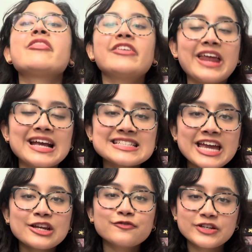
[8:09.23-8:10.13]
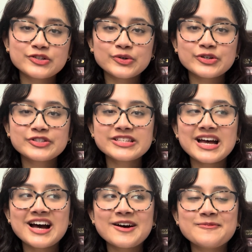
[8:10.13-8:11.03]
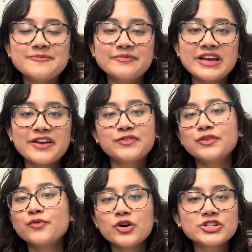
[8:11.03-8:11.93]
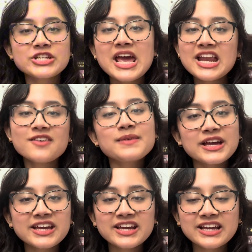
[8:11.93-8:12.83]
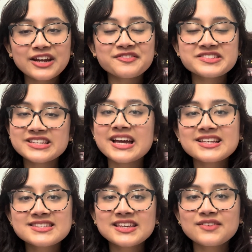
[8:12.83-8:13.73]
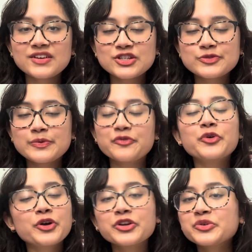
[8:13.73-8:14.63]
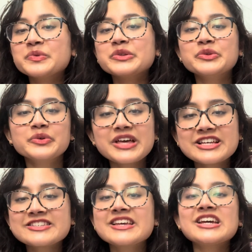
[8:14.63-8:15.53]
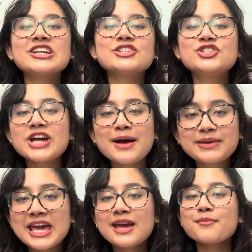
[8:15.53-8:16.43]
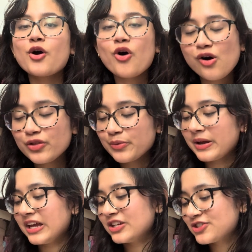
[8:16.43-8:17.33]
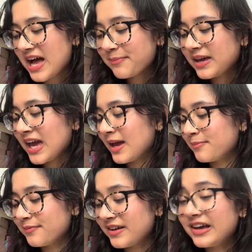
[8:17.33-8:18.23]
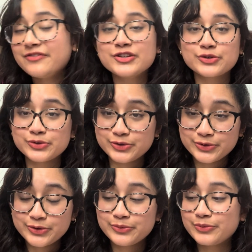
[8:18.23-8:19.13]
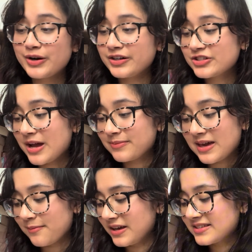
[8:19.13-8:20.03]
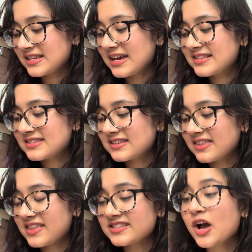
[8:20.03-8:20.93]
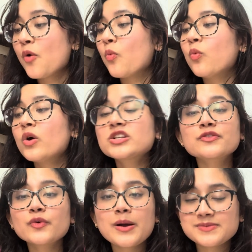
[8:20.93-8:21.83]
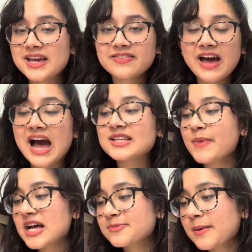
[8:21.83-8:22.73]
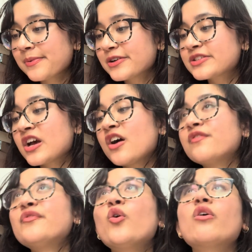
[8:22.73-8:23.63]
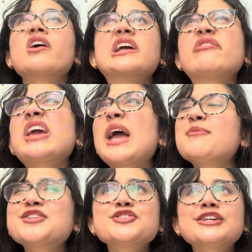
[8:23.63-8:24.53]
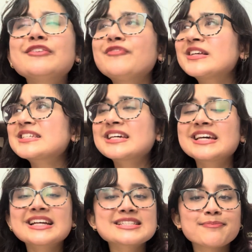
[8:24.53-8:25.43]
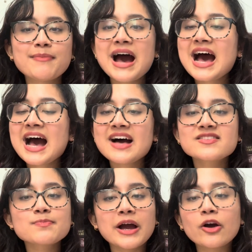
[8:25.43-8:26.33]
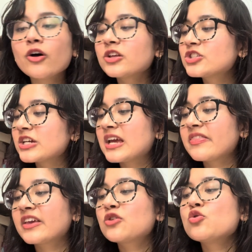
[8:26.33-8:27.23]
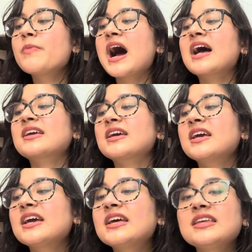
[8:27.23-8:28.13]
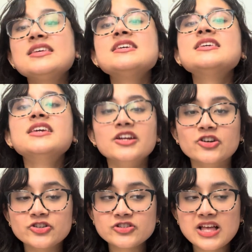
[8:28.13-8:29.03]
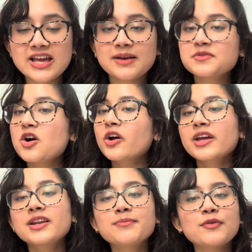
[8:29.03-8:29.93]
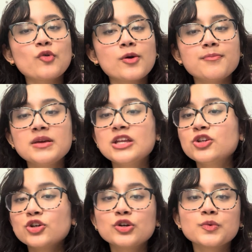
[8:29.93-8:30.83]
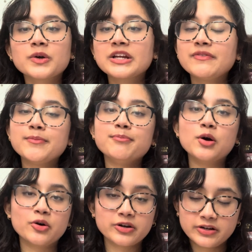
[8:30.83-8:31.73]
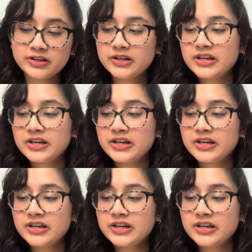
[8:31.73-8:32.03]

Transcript: The next kind of resource, um, if you watched any of my kind of sciencey videos before, you will know this, JabChem all the way. JabChem, if you don't know what JabChem is, it's this wonderful website that has past papers for kind of chemistry, physics, maths, biology, and they go back years. Like I'm talking before me and you were even born.